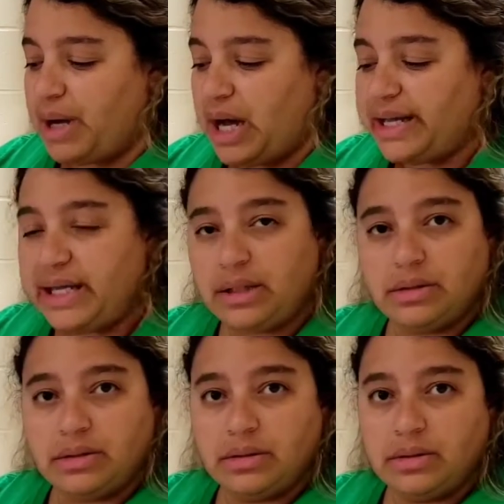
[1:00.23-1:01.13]
pocket.
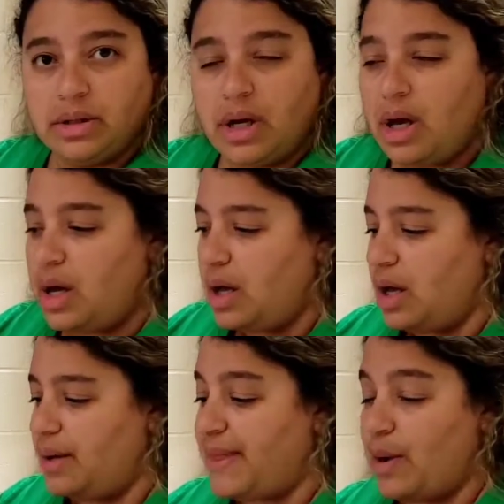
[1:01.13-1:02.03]

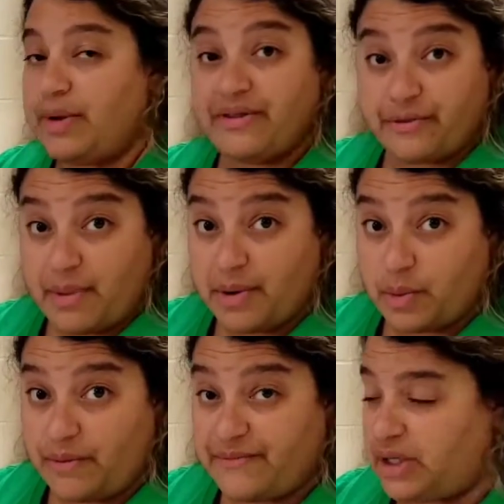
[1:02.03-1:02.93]
That way the
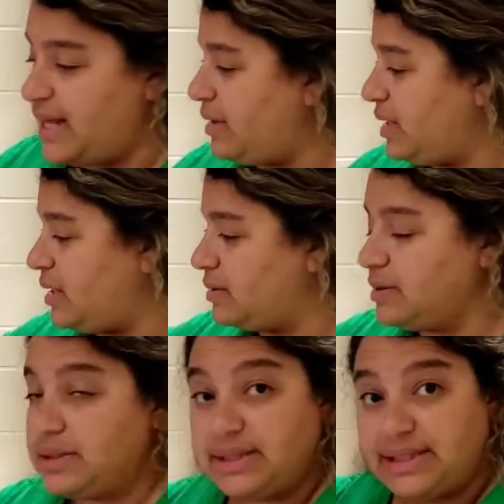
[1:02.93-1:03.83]
thermometer won't fall out, and I'll